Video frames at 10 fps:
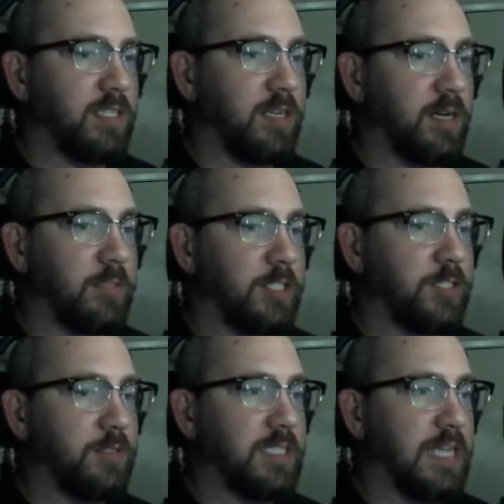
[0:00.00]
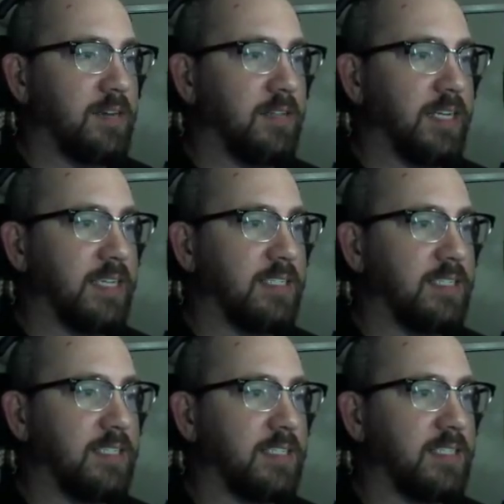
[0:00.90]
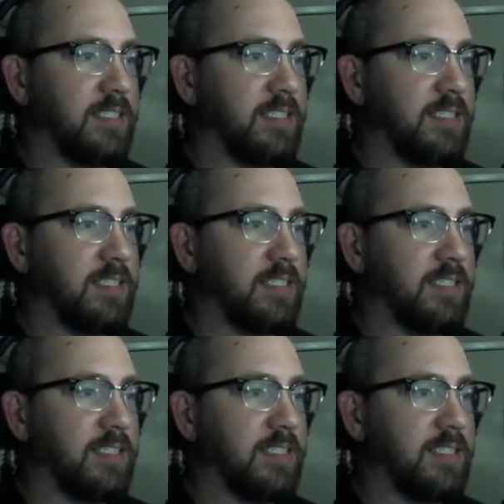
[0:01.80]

and they always shoot it down like instantly,